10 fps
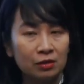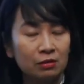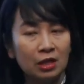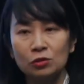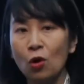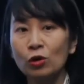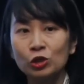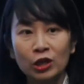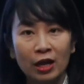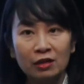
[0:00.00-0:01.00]

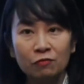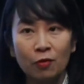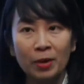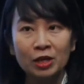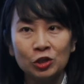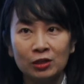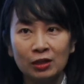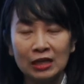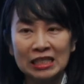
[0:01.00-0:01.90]
technology and information, it's